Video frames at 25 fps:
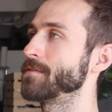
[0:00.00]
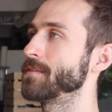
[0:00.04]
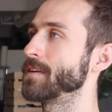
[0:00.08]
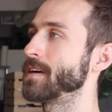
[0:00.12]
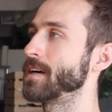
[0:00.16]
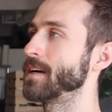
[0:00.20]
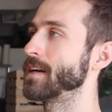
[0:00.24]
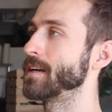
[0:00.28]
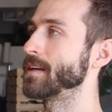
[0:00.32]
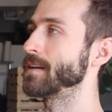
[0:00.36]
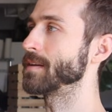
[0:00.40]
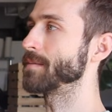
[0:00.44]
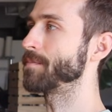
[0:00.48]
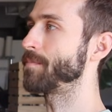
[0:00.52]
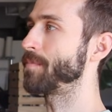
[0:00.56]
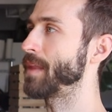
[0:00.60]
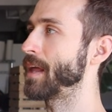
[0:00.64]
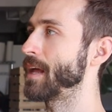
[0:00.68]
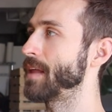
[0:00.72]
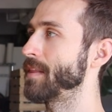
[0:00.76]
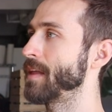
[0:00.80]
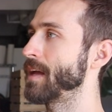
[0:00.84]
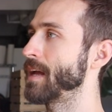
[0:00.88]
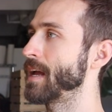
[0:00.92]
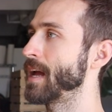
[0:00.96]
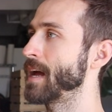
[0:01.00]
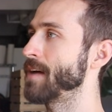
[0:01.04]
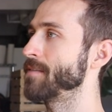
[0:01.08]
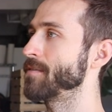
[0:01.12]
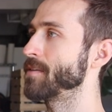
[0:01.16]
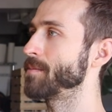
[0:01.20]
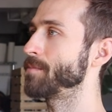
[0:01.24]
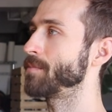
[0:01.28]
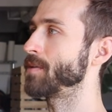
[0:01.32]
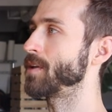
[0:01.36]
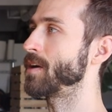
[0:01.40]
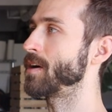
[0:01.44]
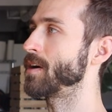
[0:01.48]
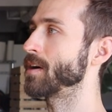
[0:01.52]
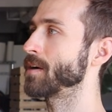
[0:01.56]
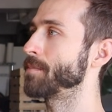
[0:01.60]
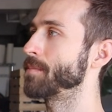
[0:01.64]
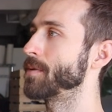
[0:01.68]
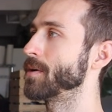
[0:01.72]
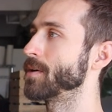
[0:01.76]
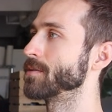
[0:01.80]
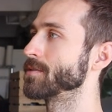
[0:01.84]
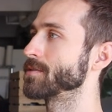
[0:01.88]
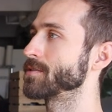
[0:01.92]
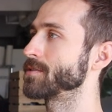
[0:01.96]
find. And they have a blog
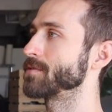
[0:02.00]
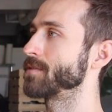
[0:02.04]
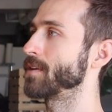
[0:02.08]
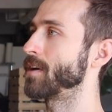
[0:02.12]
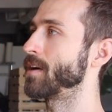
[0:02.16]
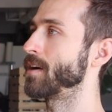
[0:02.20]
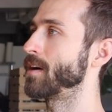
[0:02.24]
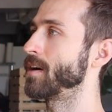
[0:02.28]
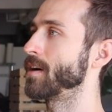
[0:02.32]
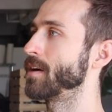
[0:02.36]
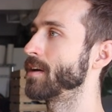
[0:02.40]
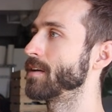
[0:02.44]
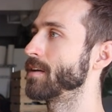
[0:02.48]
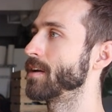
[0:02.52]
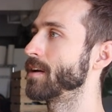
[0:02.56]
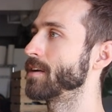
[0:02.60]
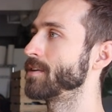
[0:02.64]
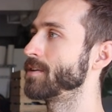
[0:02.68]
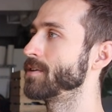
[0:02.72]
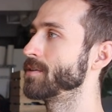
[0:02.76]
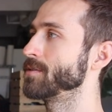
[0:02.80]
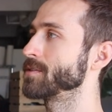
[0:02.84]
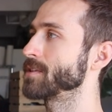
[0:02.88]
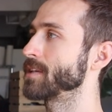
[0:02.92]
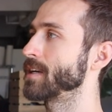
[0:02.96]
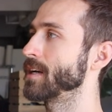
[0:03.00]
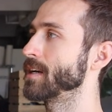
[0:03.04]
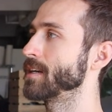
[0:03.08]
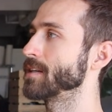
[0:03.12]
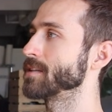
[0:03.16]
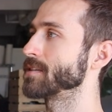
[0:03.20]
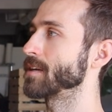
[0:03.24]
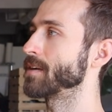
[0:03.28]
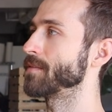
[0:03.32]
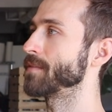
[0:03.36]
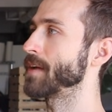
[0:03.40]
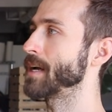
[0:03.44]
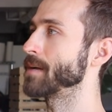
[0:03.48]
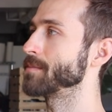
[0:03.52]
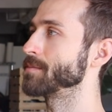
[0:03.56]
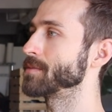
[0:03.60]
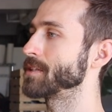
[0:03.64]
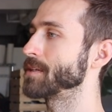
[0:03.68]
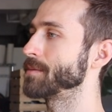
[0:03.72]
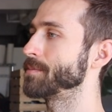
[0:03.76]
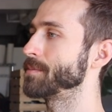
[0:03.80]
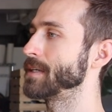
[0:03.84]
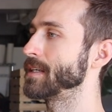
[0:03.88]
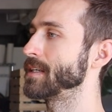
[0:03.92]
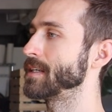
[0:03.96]
post on a use case of
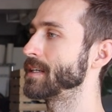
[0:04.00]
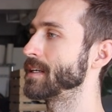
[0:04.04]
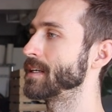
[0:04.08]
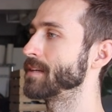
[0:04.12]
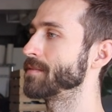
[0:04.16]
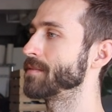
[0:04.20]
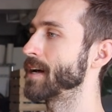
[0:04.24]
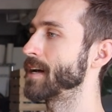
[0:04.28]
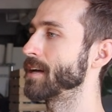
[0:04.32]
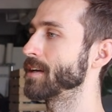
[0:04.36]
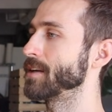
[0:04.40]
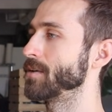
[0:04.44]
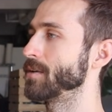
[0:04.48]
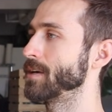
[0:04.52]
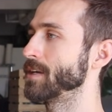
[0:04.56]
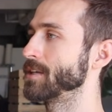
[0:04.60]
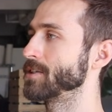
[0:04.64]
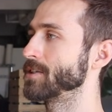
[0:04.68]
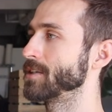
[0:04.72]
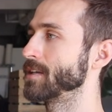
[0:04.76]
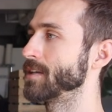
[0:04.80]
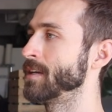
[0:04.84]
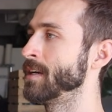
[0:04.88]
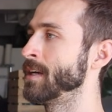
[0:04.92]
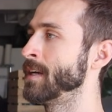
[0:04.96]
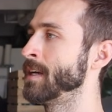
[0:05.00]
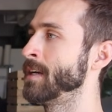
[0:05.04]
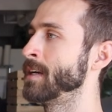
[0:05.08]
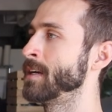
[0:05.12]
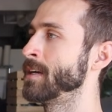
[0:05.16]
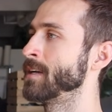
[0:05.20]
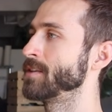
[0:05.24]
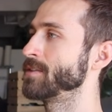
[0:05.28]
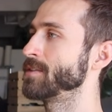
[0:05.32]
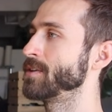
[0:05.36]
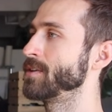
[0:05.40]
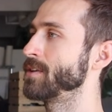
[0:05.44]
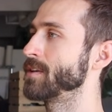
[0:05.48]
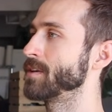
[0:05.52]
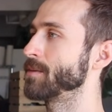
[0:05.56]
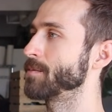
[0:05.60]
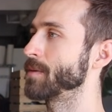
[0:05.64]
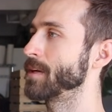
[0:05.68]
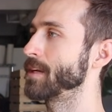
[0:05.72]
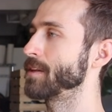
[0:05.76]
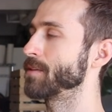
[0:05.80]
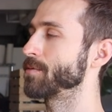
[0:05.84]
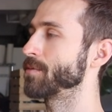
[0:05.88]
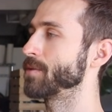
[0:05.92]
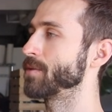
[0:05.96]
MCP evaluation. So you can
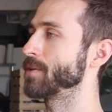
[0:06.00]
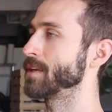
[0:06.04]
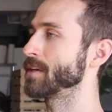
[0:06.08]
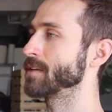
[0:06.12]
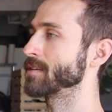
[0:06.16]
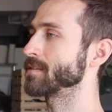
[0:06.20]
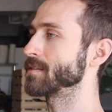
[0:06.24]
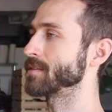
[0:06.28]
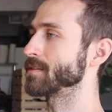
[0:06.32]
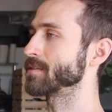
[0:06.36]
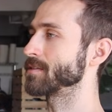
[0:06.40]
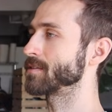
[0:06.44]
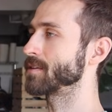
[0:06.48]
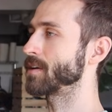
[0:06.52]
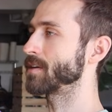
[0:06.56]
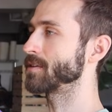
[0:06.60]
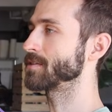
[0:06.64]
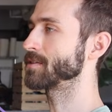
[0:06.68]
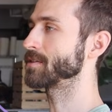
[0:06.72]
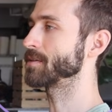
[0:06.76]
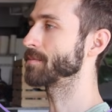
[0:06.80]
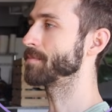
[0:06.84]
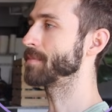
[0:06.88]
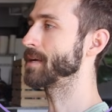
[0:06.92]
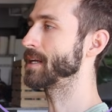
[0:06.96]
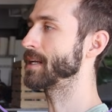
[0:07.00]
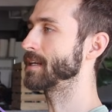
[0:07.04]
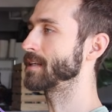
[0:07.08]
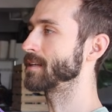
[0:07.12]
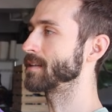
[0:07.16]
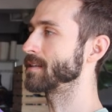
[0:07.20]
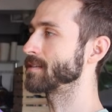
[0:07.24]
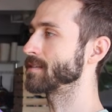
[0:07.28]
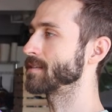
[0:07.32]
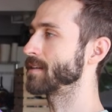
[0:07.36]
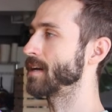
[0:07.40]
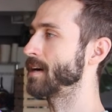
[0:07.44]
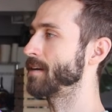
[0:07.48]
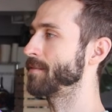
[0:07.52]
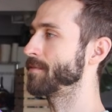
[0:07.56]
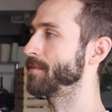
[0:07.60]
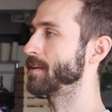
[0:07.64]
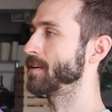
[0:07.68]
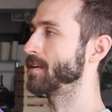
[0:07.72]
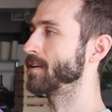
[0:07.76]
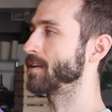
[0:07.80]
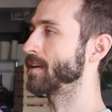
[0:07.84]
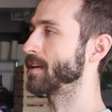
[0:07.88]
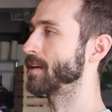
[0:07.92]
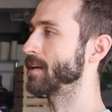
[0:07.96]
read through this and start submitting stuff,
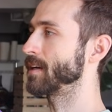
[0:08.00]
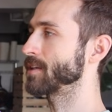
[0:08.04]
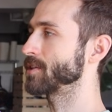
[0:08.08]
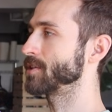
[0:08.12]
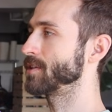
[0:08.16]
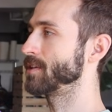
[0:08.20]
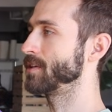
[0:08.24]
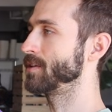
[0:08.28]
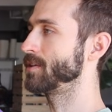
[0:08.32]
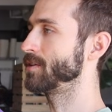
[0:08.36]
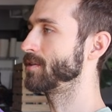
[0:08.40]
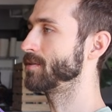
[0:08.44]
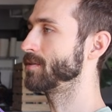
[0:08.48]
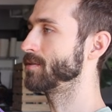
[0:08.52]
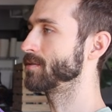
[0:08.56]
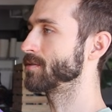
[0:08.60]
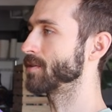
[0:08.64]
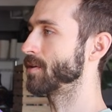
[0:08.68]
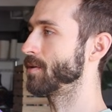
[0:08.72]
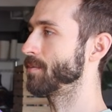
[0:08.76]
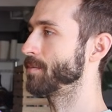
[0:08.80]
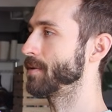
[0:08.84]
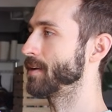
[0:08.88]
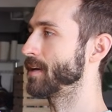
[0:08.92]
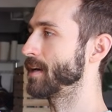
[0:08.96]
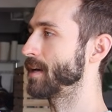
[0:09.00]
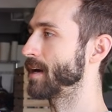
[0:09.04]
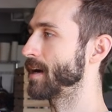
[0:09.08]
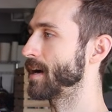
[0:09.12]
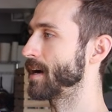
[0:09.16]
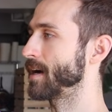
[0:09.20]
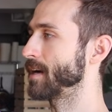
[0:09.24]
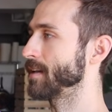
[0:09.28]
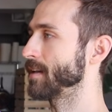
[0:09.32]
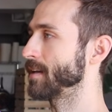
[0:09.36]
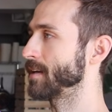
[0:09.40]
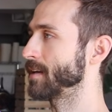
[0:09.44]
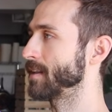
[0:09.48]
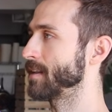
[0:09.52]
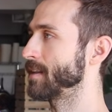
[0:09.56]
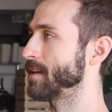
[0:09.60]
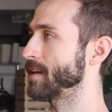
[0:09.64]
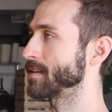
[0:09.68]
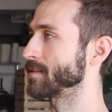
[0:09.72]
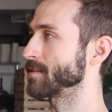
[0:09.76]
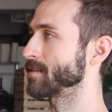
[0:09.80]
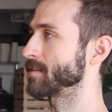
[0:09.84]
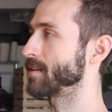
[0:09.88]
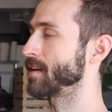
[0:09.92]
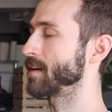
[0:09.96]
and you can actually use OpenAI like
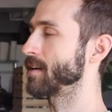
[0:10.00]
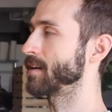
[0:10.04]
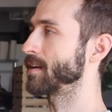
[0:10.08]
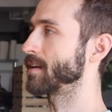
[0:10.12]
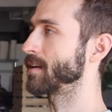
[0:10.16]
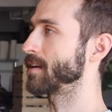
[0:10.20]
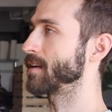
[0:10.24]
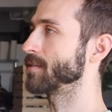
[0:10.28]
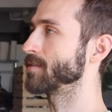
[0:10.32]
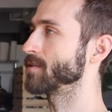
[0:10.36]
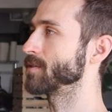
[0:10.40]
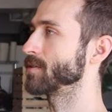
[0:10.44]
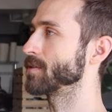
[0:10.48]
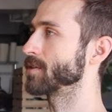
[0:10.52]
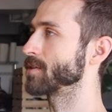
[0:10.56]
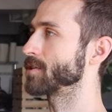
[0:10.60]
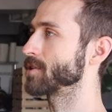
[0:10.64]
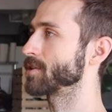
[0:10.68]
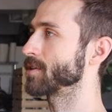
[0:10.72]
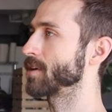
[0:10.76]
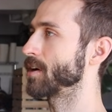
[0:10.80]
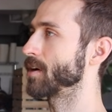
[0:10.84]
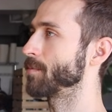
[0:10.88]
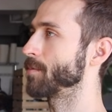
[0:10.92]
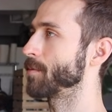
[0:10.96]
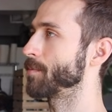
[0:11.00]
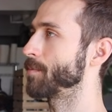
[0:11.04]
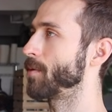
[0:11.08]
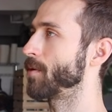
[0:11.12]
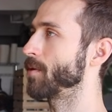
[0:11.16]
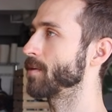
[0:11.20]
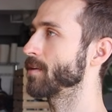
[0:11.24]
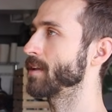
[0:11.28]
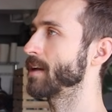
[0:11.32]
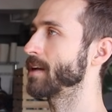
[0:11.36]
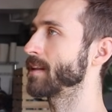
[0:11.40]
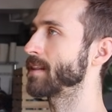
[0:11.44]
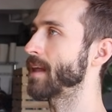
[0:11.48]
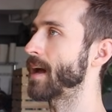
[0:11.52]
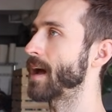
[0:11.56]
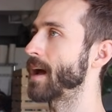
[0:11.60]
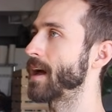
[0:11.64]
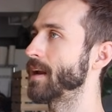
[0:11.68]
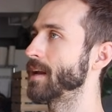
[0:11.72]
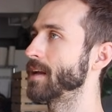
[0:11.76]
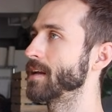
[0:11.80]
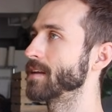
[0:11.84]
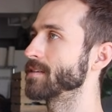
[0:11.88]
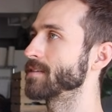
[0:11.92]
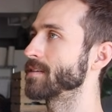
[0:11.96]
this, and it gives you a report like
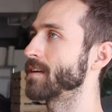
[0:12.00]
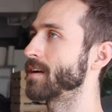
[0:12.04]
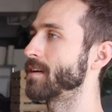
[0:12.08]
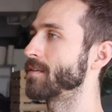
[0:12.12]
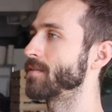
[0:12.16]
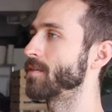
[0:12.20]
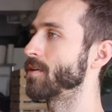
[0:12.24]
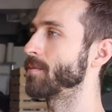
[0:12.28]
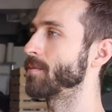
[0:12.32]
that inside of